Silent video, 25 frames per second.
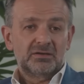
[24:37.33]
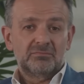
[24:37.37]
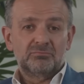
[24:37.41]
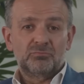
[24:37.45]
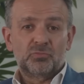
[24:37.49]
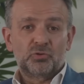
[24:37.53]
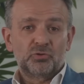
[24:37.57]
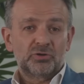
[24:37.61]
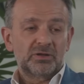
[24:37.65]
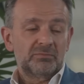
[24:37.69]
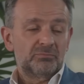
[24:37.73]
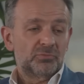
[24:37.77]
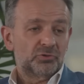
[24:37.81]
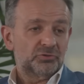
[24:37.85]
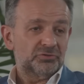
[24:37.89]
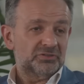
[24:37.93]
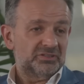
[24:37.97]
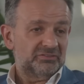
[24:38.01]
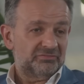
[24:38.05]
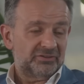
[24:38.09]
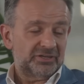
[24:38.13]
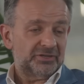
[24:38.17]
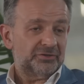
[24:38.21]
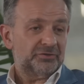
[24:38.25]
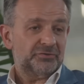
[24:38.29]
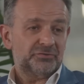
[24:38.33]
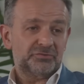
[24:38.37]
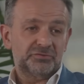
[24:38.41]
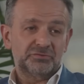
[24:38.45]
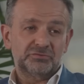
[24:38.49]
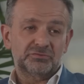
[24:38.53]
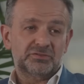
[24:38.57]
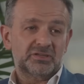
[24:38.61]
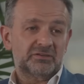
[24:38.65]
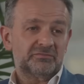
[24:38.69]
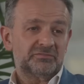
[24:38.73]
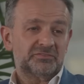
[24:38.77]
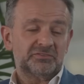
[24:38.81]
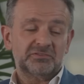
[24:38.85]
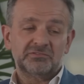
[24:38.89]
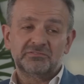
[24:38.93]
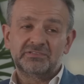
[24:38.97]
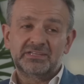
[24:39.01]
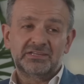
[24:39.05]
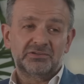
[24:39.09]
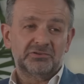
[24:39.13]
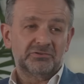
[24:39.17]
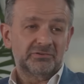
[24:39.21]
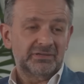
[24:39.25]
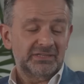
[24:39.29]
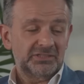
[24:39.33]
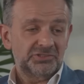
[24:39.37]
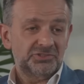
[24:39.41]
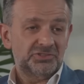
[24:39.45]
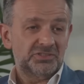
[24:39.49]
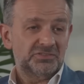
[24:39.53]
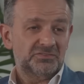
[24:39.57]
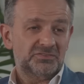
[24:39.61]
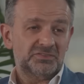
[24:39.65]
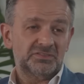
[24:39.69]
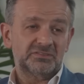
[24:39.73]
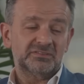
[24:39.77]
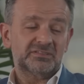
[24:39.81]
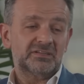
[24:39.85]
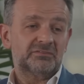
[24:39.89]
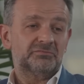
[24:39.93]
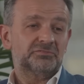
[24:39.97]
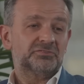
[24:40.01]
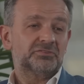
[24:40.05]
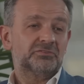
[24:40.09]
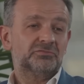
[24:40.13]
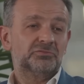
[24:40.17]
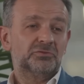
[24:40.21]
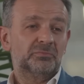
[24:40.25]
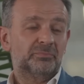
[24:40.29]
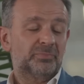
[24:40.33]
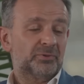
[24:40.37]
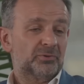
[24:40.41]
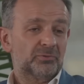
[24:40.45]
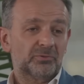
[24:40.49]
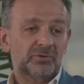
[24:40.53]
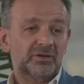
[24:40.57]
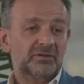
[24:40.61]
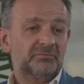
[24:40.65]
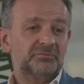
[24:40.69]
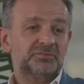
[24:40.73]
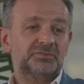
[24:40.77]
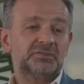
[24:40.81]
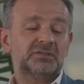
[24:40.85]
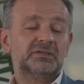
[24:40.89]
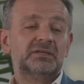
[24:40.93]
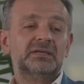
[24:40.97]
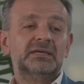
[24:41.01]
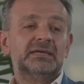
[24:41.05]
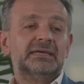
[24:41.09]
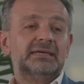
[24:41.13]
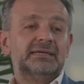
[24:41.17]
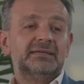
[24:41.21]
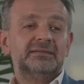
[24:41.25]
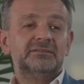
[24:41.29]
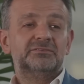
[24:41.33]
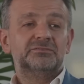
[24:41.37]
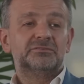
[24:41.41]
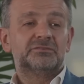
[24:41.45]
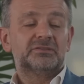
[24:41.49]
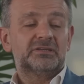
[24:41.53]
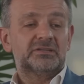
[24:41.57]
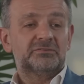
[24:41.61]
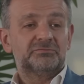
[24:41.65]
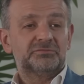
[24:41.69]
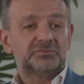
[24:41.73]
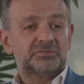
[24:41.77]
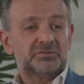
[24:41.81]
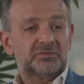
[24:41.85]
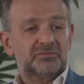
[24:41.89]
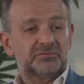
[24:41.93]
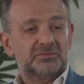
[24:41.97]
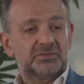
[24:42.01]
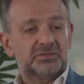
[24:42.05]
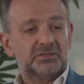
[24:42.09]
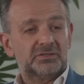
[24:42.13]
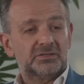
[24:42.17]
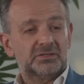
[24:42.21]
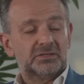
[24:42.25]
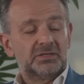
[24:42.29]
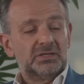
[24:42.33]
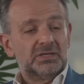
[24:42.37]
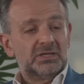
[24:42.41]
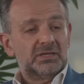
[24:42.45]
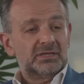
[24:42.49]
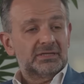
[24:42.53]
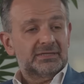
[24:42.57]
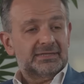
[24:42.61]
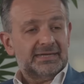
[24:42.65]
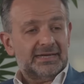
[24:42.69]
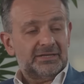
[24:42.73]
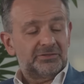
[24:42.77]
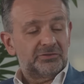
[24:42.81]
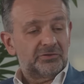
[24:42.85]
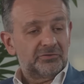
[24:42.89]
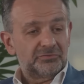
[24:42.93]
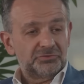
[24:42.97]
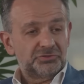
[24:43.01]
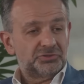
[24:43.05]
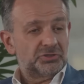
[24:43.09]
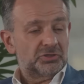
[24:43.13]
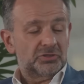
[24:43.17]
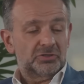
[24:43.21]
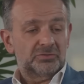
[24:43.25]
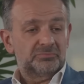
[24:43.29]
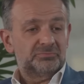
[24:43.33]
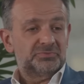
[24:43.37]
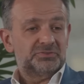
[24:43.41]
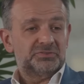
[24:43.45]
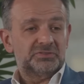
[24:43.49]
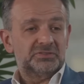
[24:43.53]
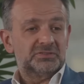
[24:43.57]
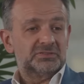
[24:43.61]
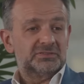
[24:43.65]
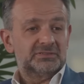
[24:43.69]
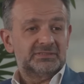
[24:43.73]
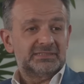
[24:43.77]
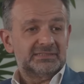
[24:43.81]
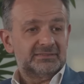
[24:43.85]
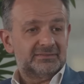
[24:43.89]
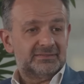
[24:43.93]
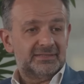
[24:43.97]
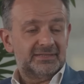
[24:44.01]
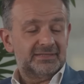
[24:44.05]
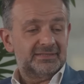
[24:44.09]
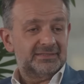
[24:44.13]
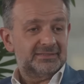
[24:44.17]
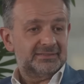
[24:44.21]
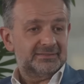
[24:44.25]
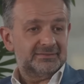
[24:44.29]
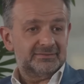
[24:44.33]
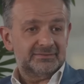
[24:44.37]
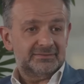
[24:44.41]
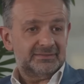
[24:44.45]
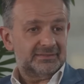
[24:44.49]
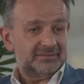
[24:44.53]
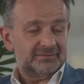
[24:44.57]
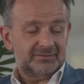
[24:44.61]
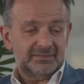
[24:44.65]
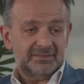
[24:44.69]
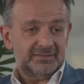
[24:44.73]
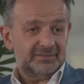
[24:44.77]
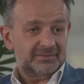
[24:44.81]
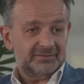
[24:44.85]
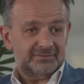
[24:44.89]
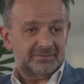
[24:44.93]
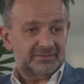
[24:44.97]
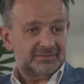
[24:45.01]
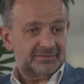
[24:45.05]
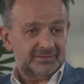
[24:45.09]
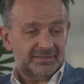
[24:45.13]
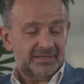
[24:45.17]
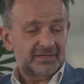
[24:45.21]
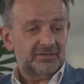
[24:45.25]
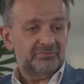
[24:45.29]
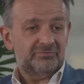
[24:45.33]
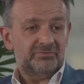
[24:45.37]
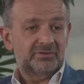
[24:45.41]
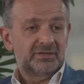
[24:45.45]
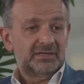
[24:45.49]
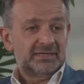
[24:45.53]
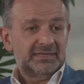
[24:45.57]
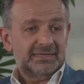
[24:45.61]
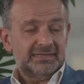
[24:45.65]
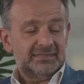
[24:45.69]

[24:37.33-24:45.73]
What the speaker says: more and more diverse in terms of their origins, in terms of the programs, in terms of the kind of jobs that they have.